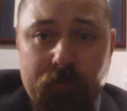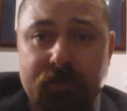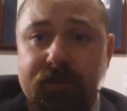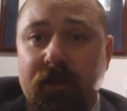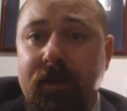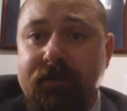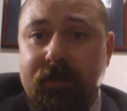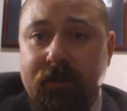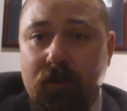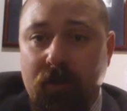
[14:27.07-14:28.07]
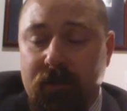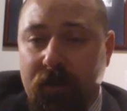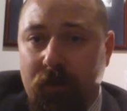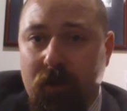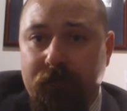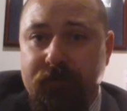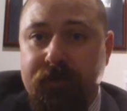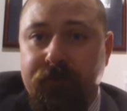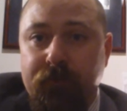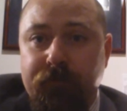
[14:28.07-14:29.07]
please do not hesitate to contact my office
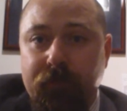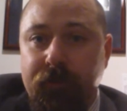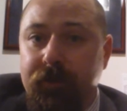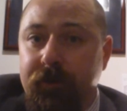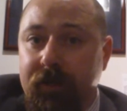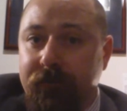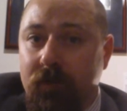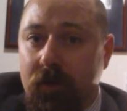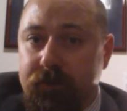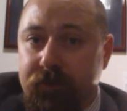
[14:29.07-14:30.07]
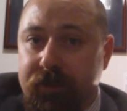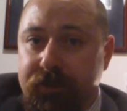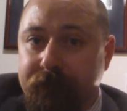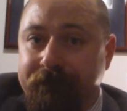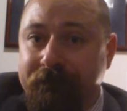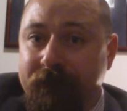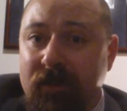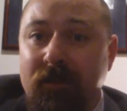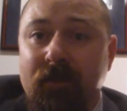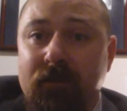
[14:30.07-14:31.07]
if you feel you're in need of a consultation.
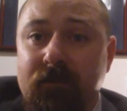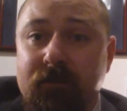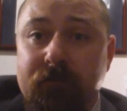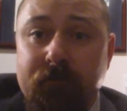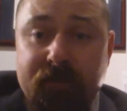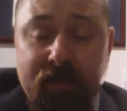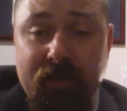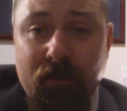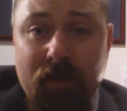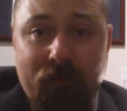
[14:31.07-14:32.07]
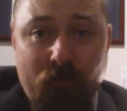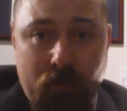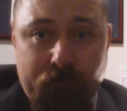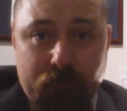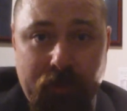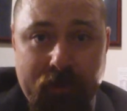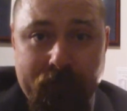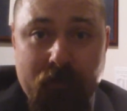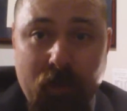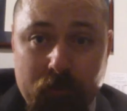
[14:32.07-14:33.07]
Take care and have a wonderful night.
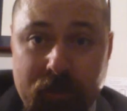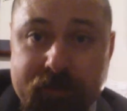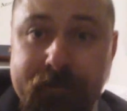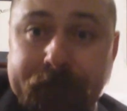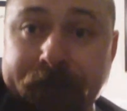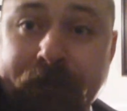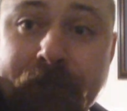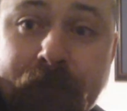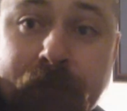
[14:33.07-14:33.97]
God bless.